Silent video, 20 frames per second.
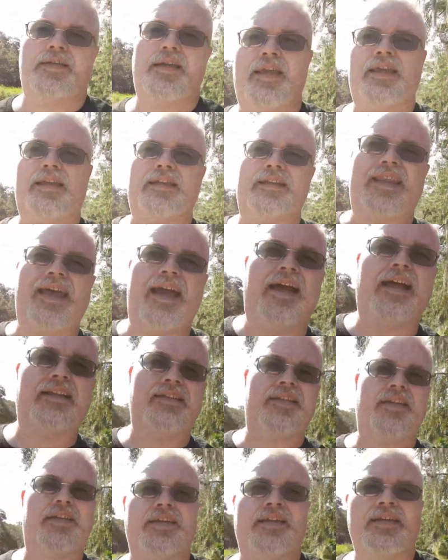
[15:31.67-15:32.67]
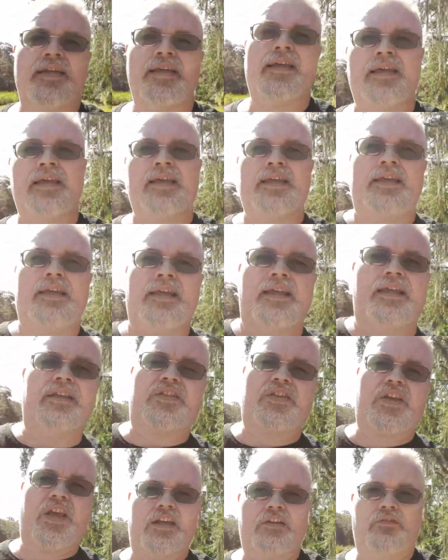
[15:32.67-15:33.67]
and that
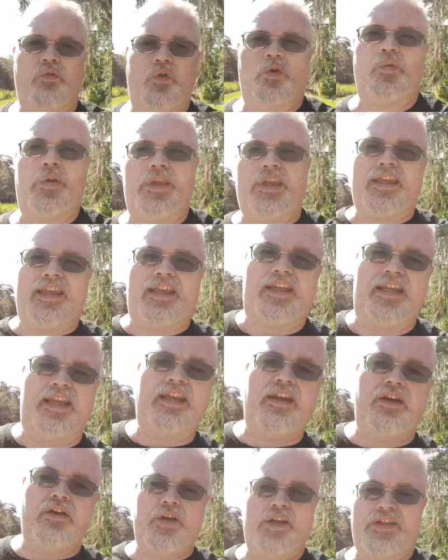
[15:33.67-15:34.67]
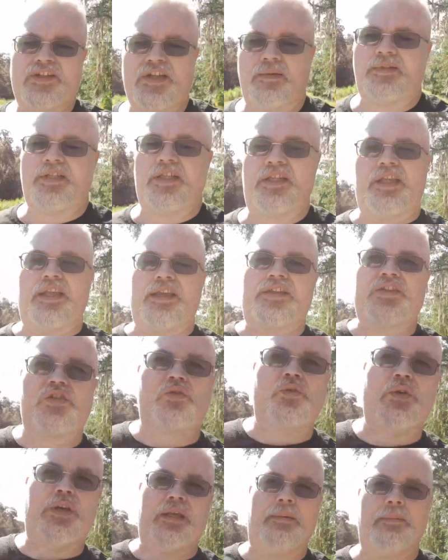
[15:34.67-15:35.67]
is kind of what we get here, except in the
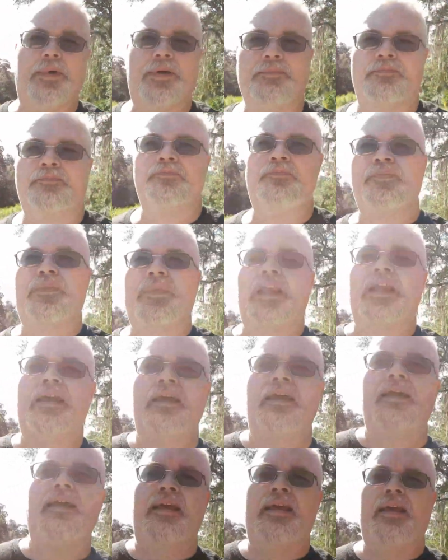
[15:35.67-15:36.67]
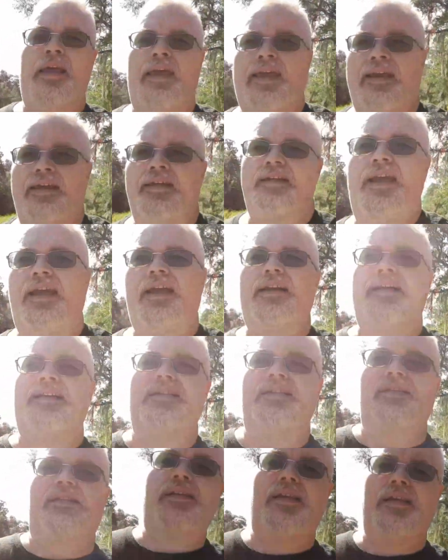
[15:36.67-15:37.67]
extreme. And
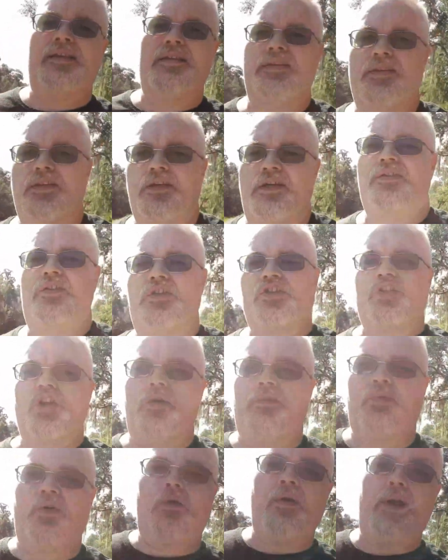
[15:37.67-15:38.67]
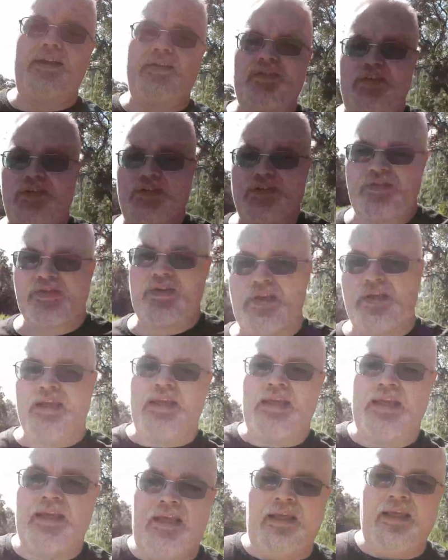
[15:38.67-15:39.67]
as the, the show progresses,
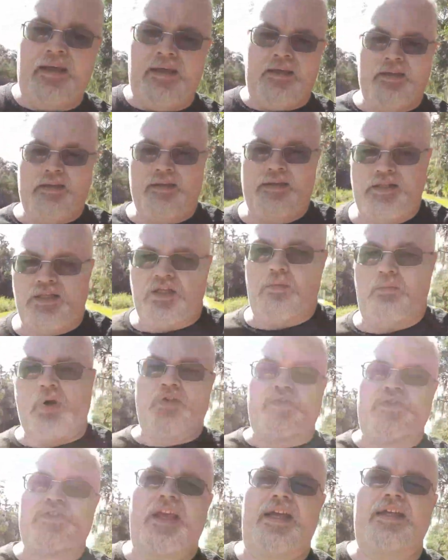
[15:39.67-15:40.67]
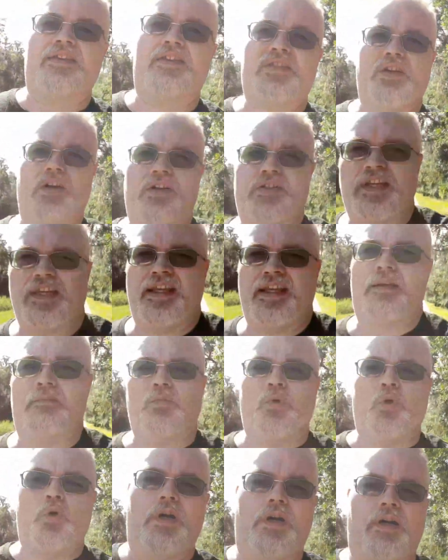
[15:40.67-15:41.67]
you know, both sides start to
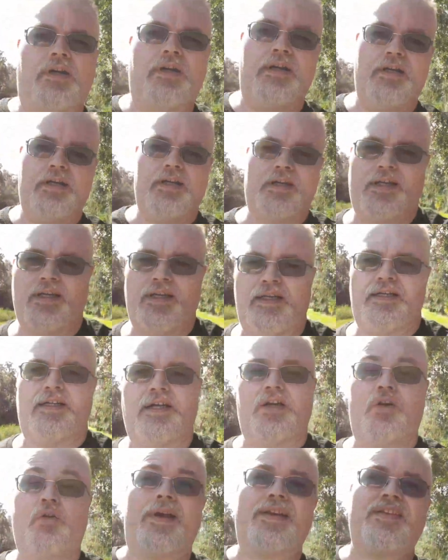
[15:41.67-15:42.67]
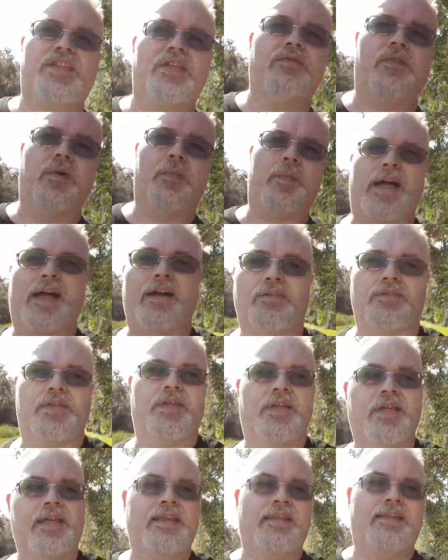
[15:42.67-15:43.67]
more uh, aggressive about
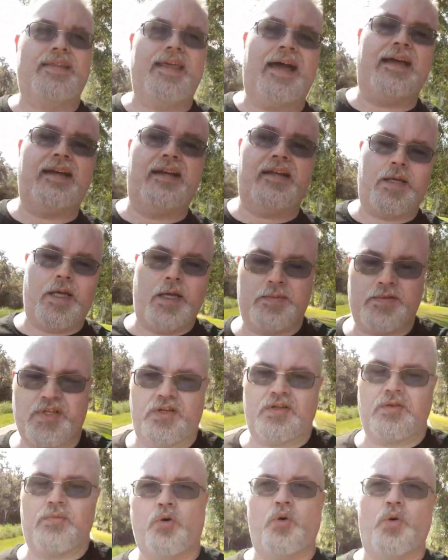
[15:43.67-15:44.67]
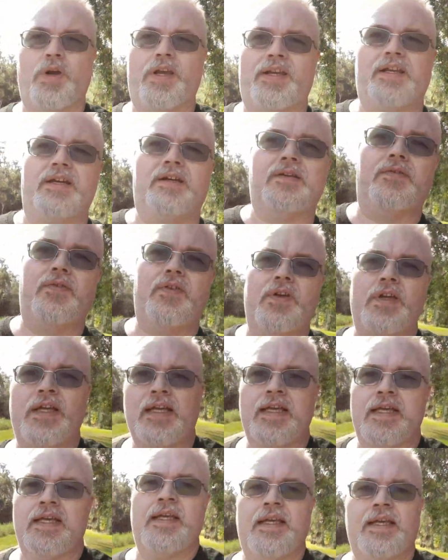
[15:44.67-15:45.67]
that up to the point of
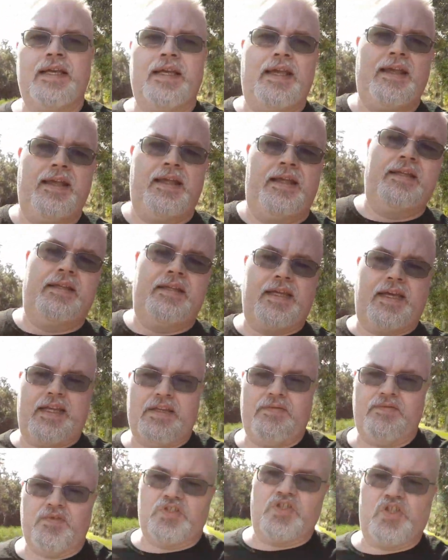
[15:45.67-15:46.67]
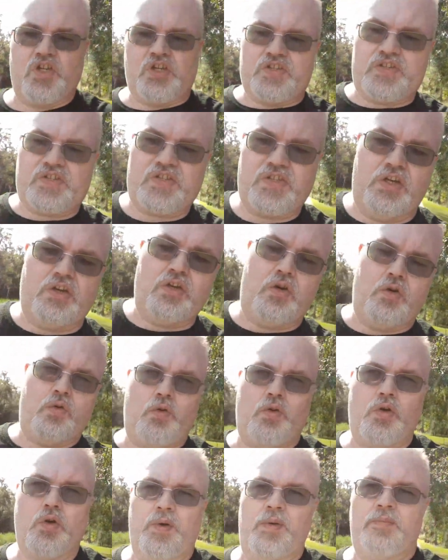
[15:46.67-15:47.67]
not even just, you know,
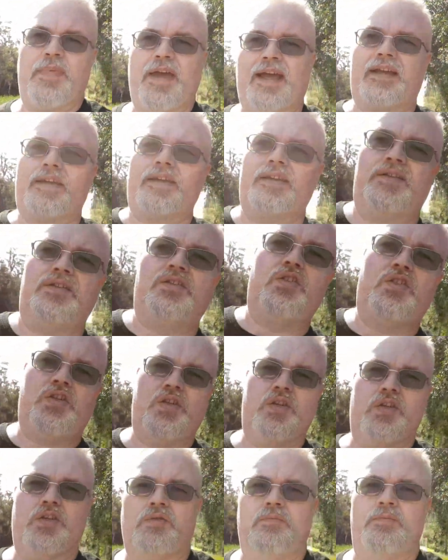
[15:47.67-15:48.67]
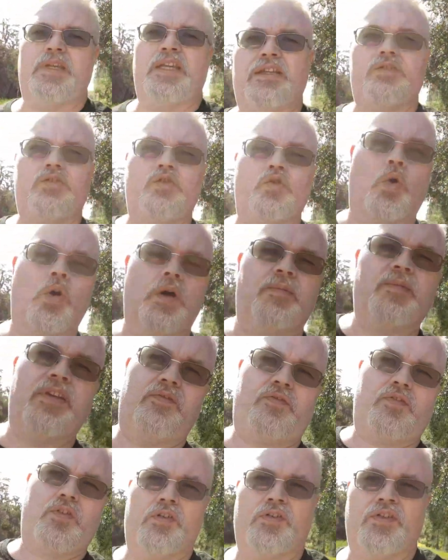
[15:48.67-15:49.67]
going back to being dormant
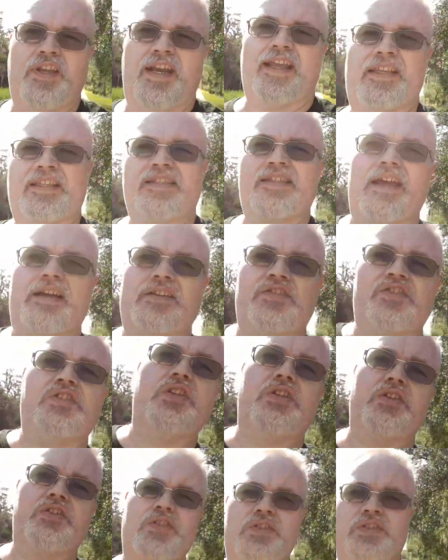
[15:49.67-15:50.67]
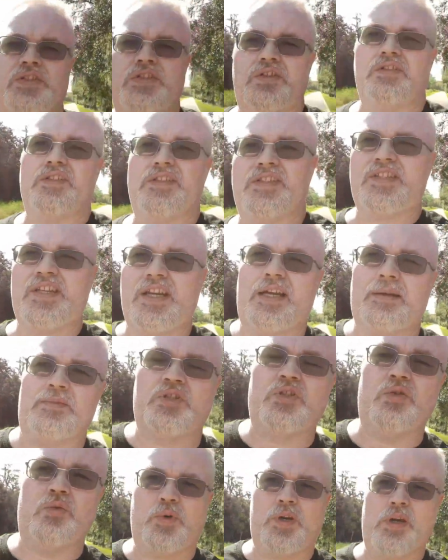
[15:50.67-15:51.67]
for the next thousand years until it's time
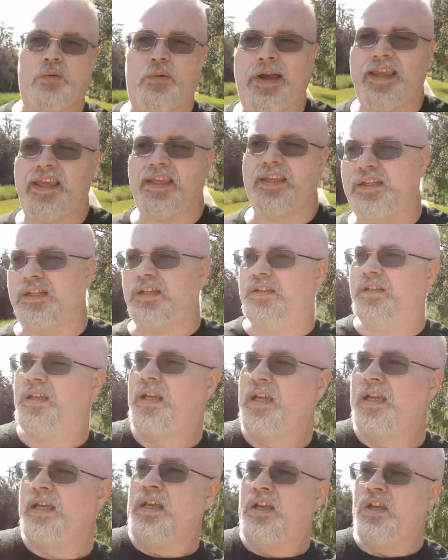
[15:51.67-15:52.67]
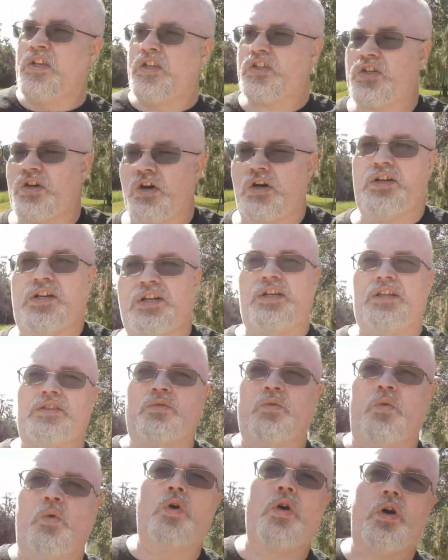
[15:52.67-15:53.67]
to reawaken and start another
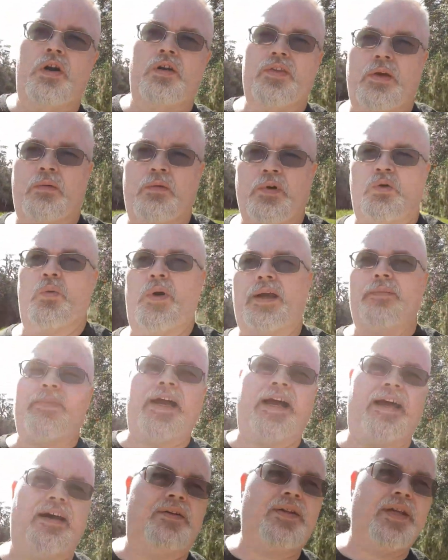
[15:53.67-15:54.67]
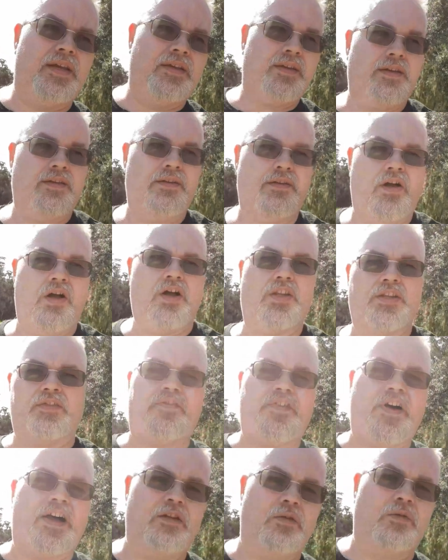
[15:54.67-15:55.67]
war. They want to wipe out all the
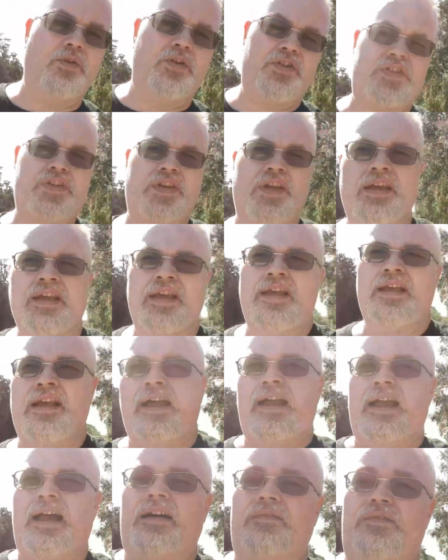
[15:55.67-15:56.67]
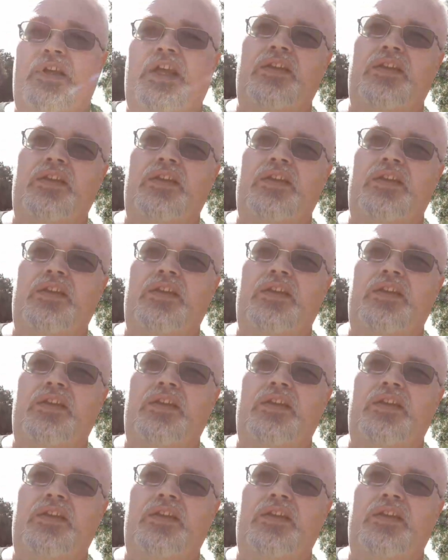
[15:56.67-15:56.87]
followers of the